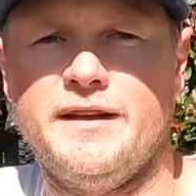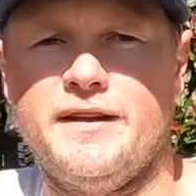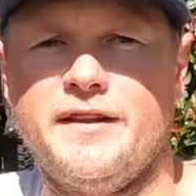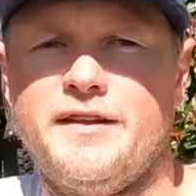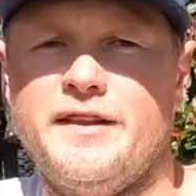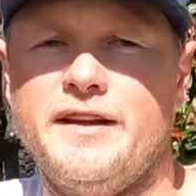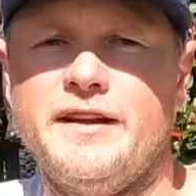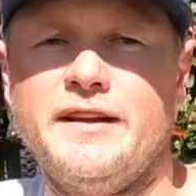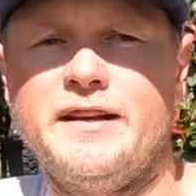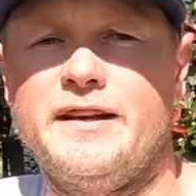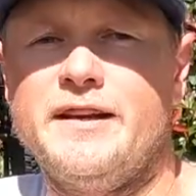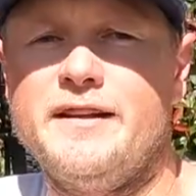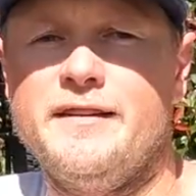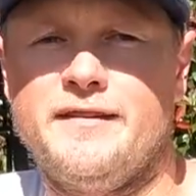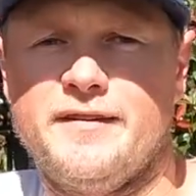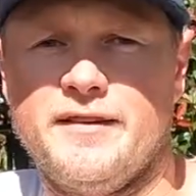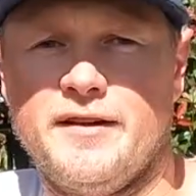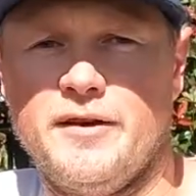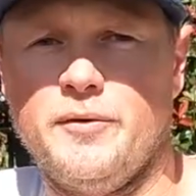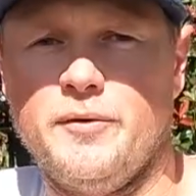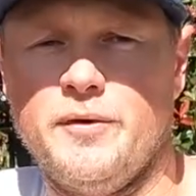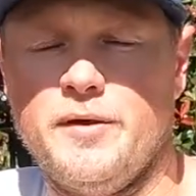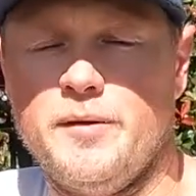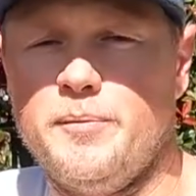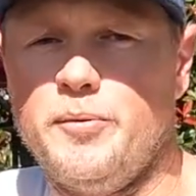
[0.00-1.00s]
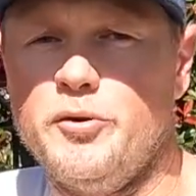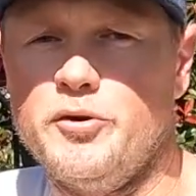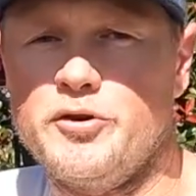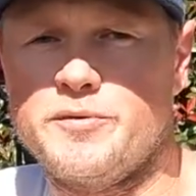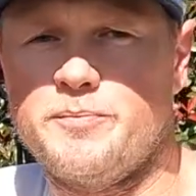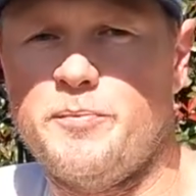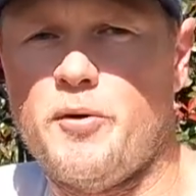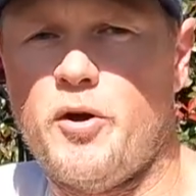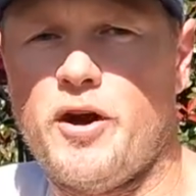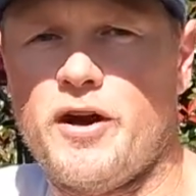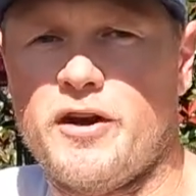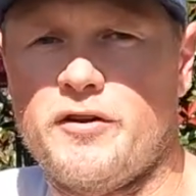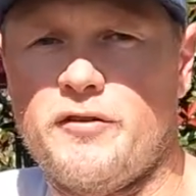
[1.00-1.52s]
The other thing to consider with a push
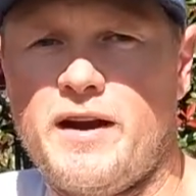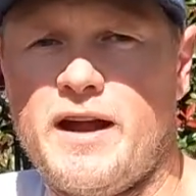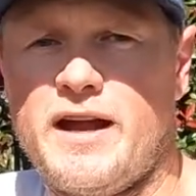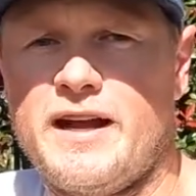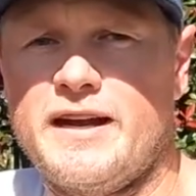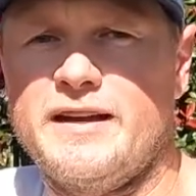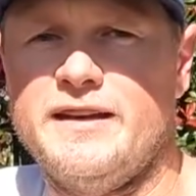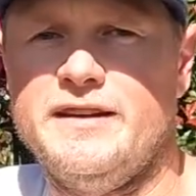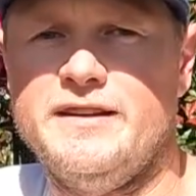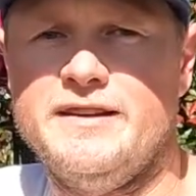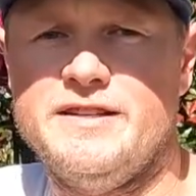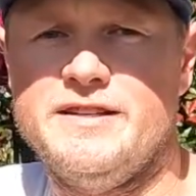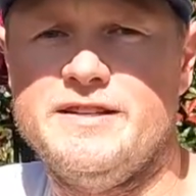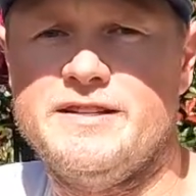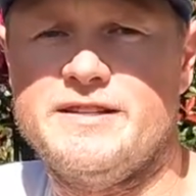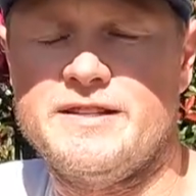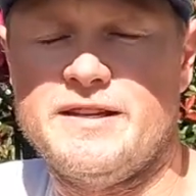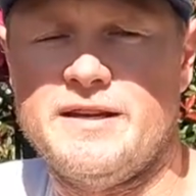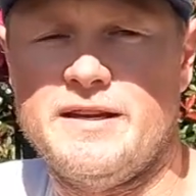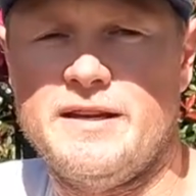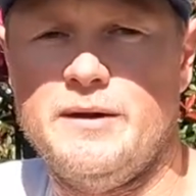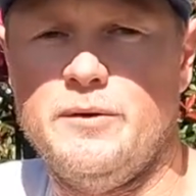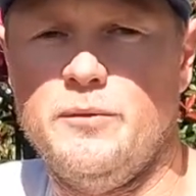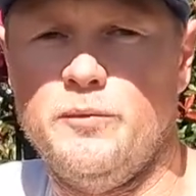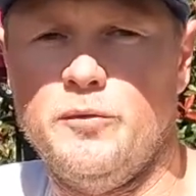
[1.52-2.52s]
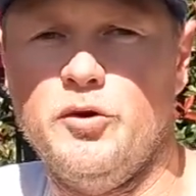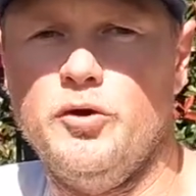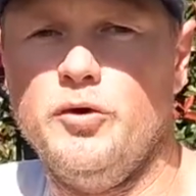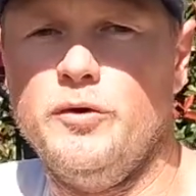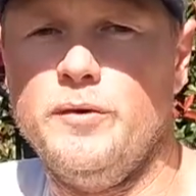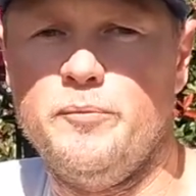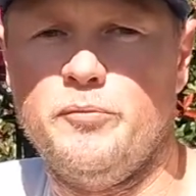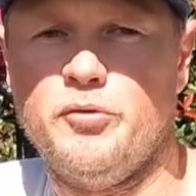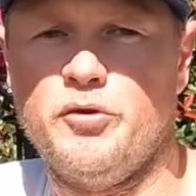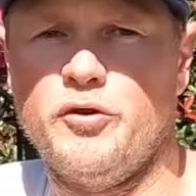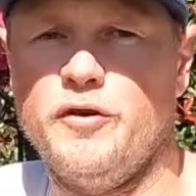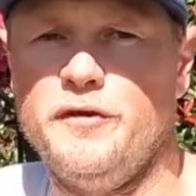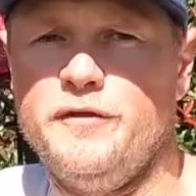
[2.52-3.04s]
bike rack is it will
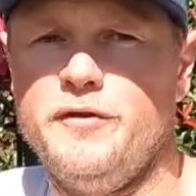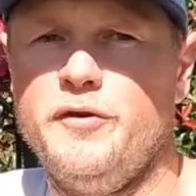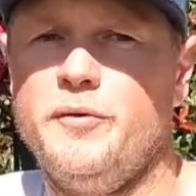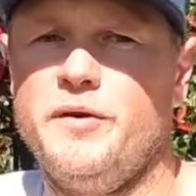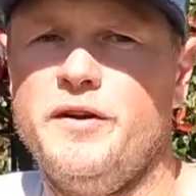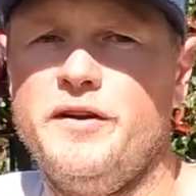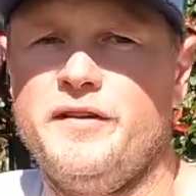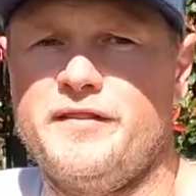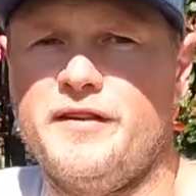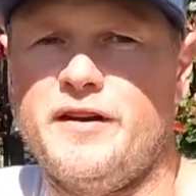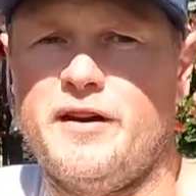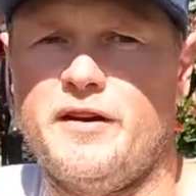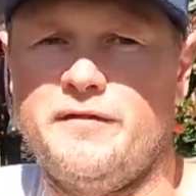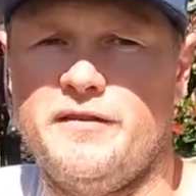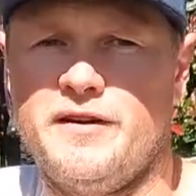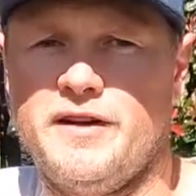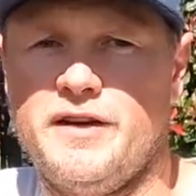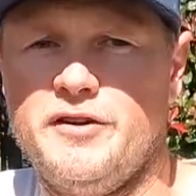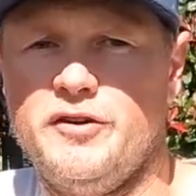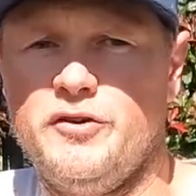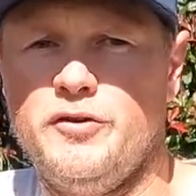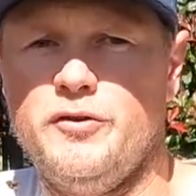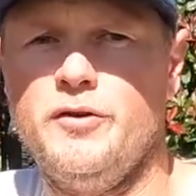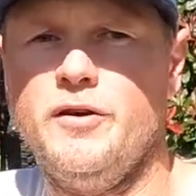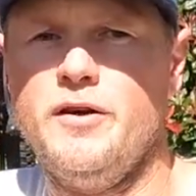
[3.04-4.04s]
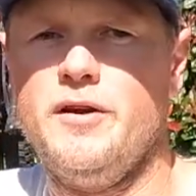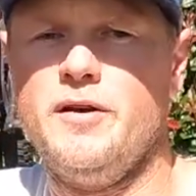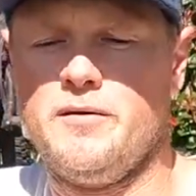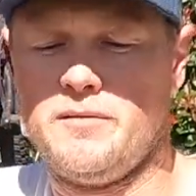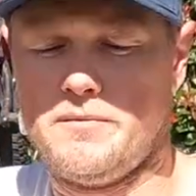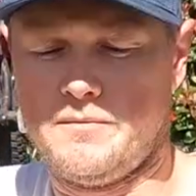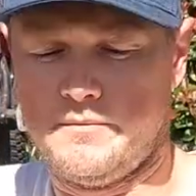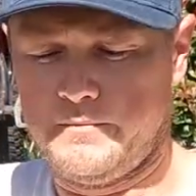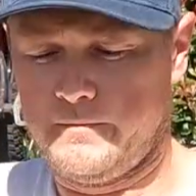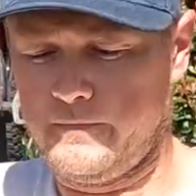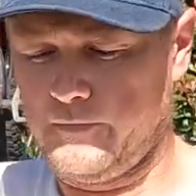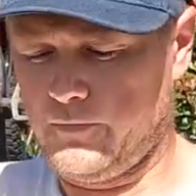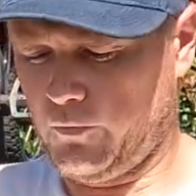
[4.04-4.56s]
improve your resale value.
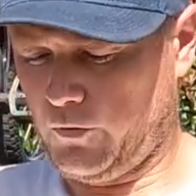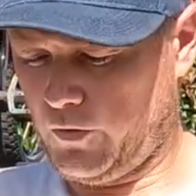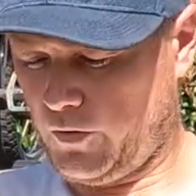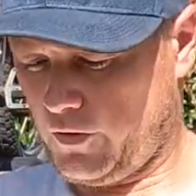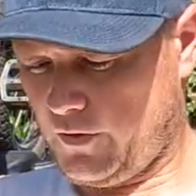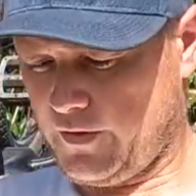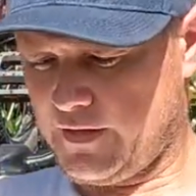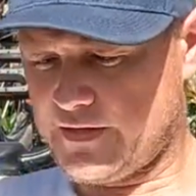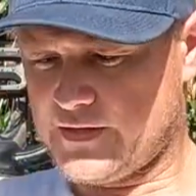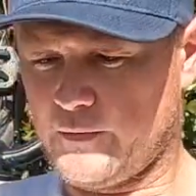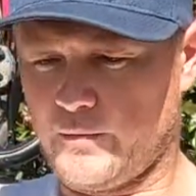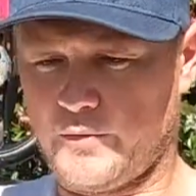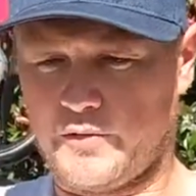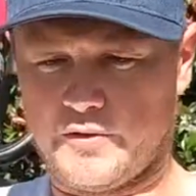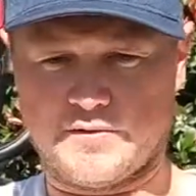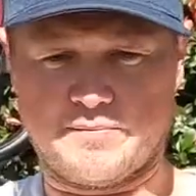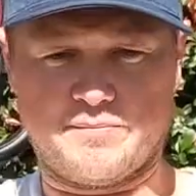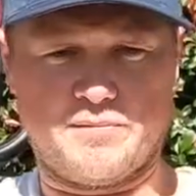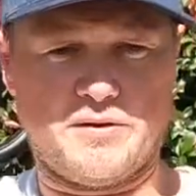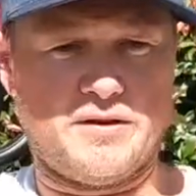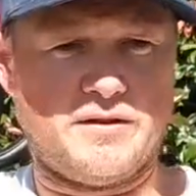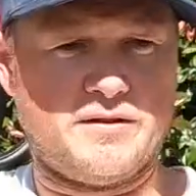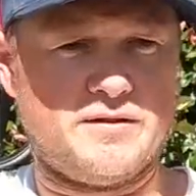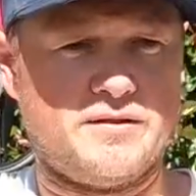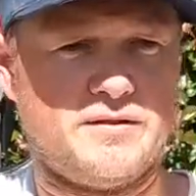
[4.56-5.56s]
Well, that's a wasp.